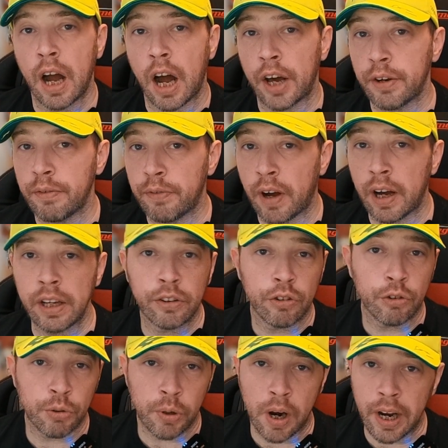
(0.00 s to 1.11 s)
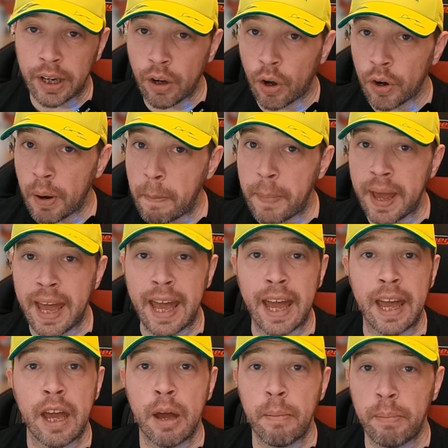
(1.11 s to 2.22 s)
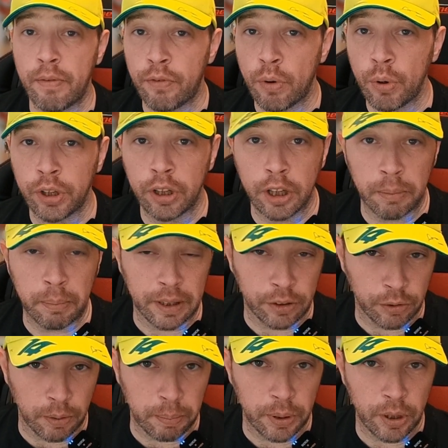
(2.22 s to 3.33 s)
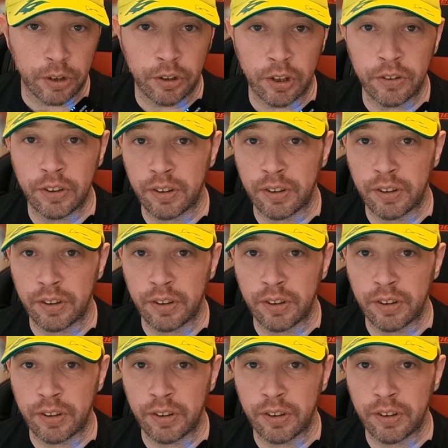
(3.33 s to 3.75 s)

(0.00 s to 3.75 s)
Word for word: I'd advise trying on a pair before you commit to a purchase,